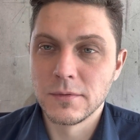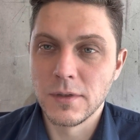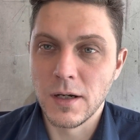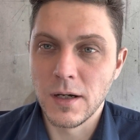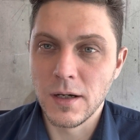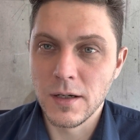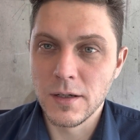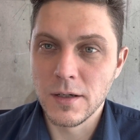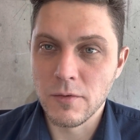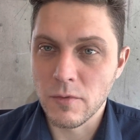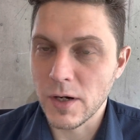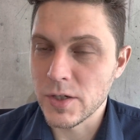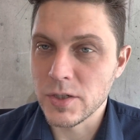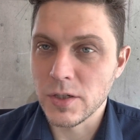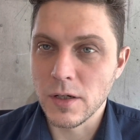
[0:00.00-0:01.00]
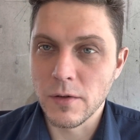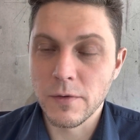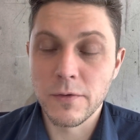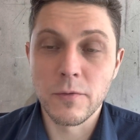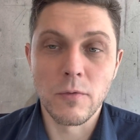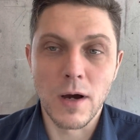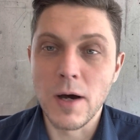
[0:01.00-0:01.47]
Russia
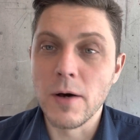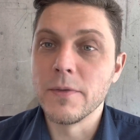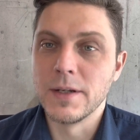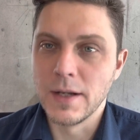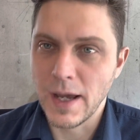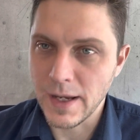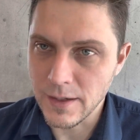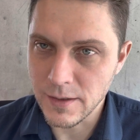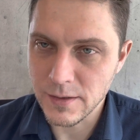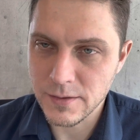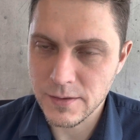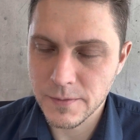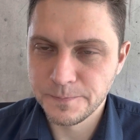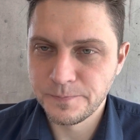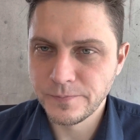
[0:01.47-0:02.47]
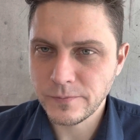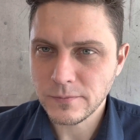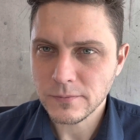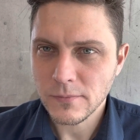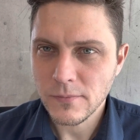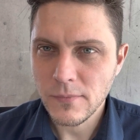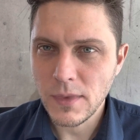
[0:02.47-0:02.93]
throughout the 90s.
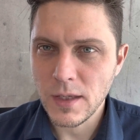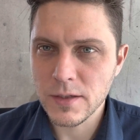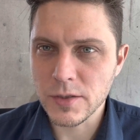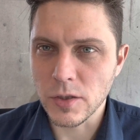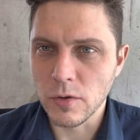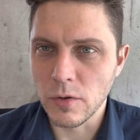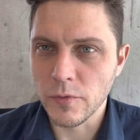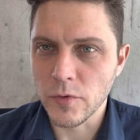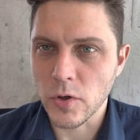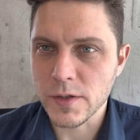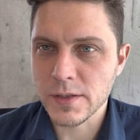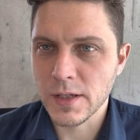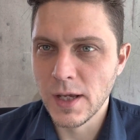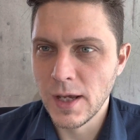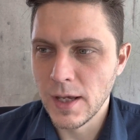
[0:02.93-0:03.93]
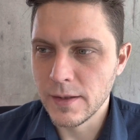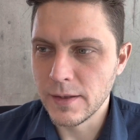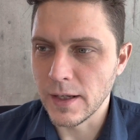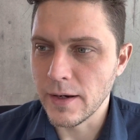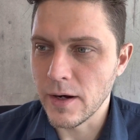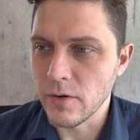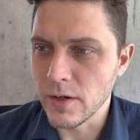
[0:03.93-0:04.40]
So, of course,
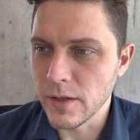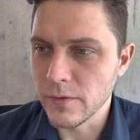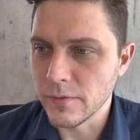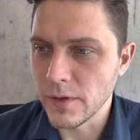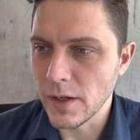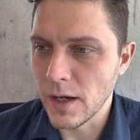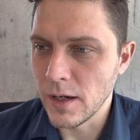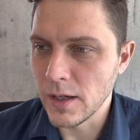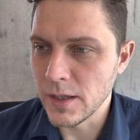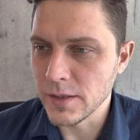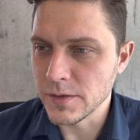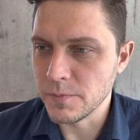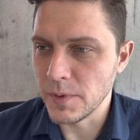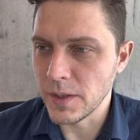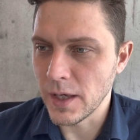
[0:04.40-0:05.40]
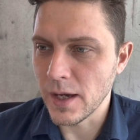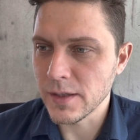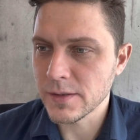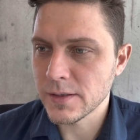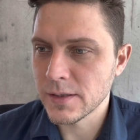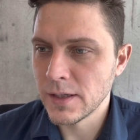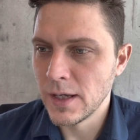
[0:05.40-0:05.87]
that narrative is
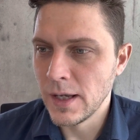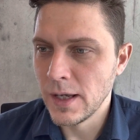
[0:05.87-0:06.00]
BS.